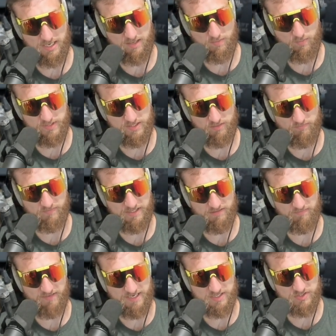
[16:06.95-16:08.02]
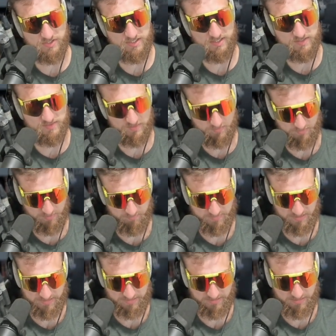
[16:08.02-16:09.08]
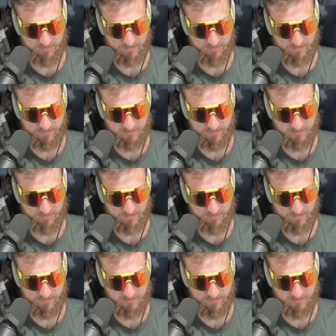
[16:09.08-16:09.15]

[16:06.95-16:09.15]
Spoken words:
We can rearrange this so we can be like,